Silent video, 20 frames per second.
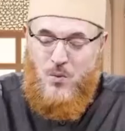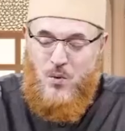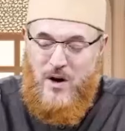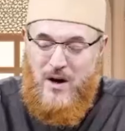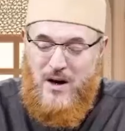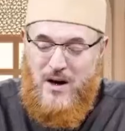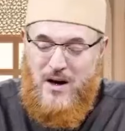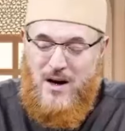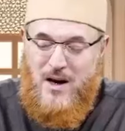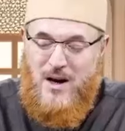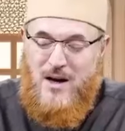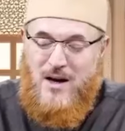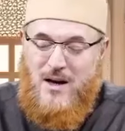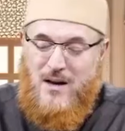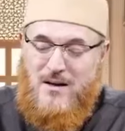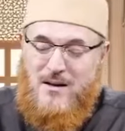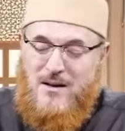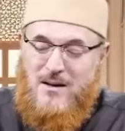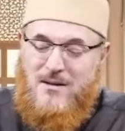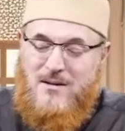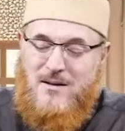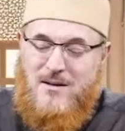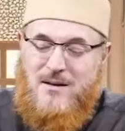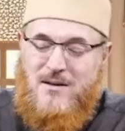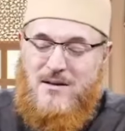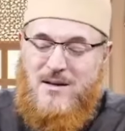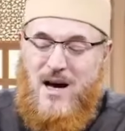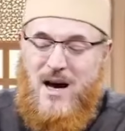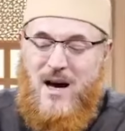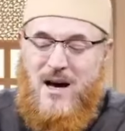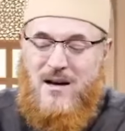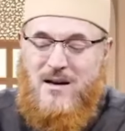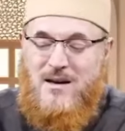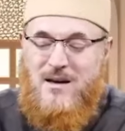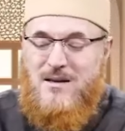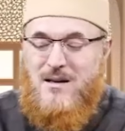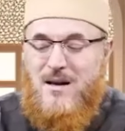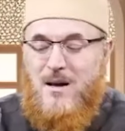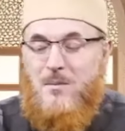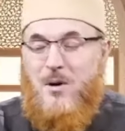way. This is a
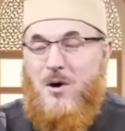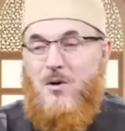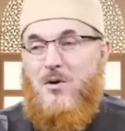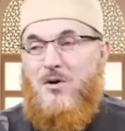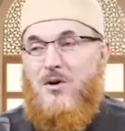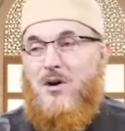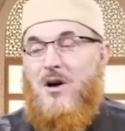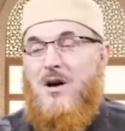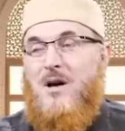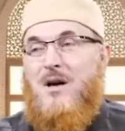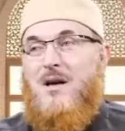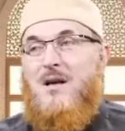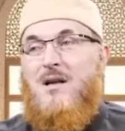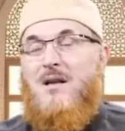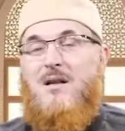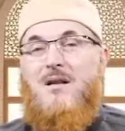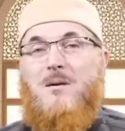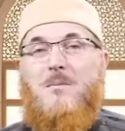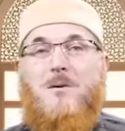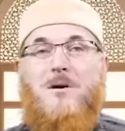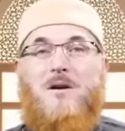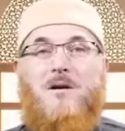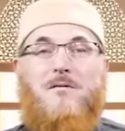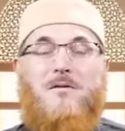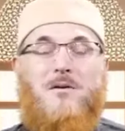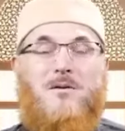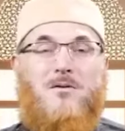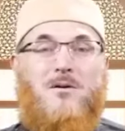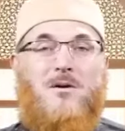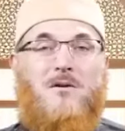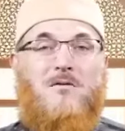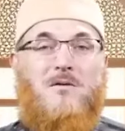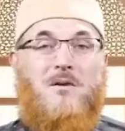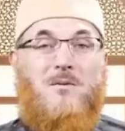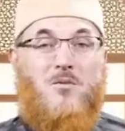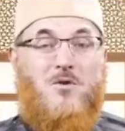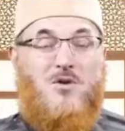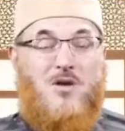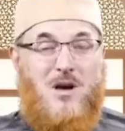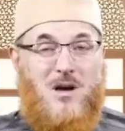hadith about the benefit of the
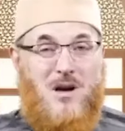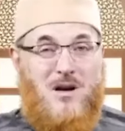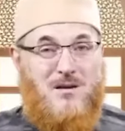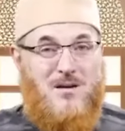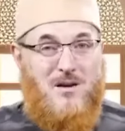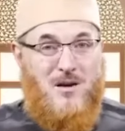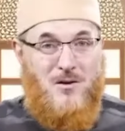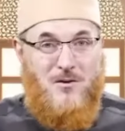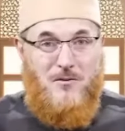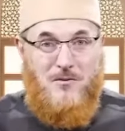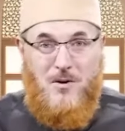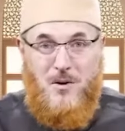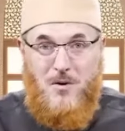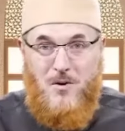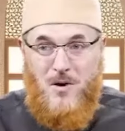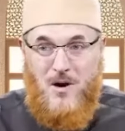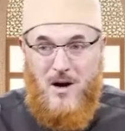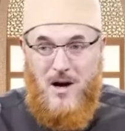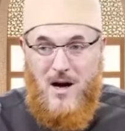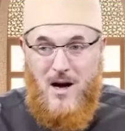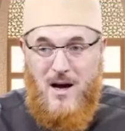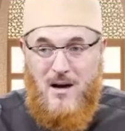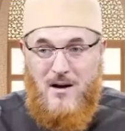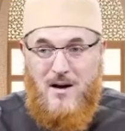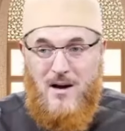mudarasa of the Quran,